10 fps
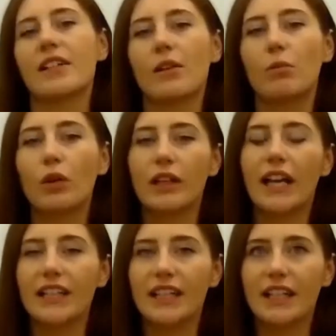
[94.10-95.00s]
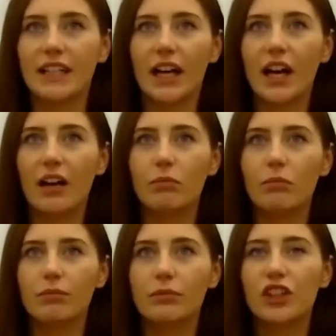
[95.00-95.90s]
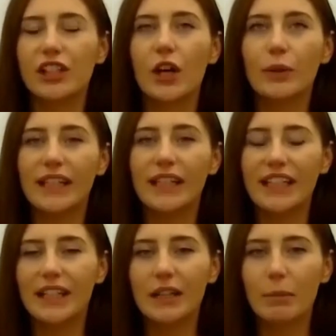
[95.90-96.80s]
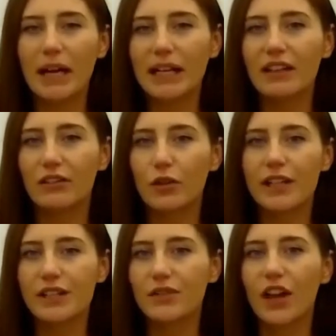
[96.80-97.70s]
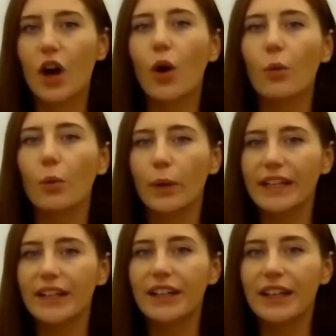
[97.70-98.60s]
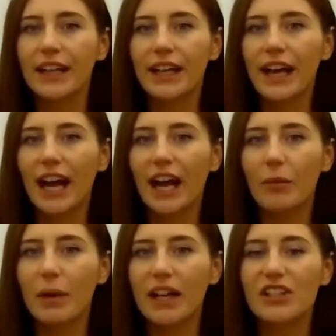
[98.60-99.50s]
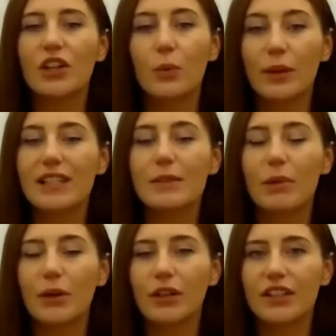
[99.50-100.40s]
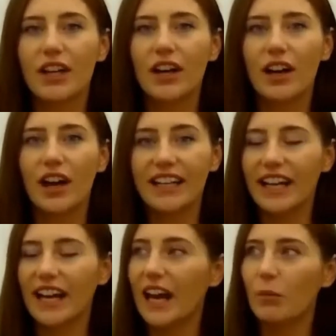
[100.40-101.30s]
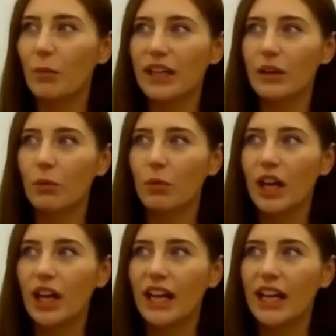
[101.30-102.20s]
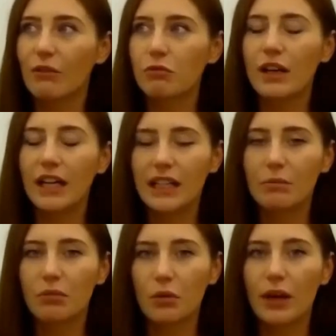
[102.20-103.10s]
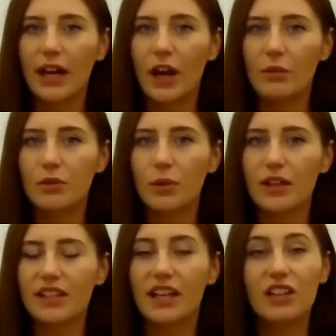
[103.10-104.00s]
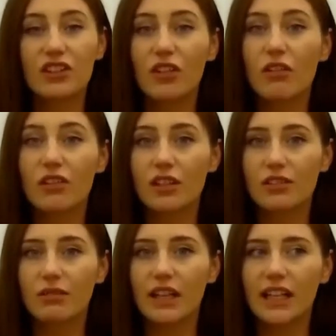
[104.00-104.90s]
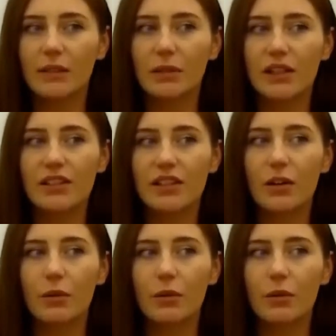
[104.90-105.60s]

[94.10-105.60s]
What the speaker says: So one lady, she'd only eaten a packet of crisps for the whole week, until we'd spoken to her. And it really brought it home to us, and it shocked us really, because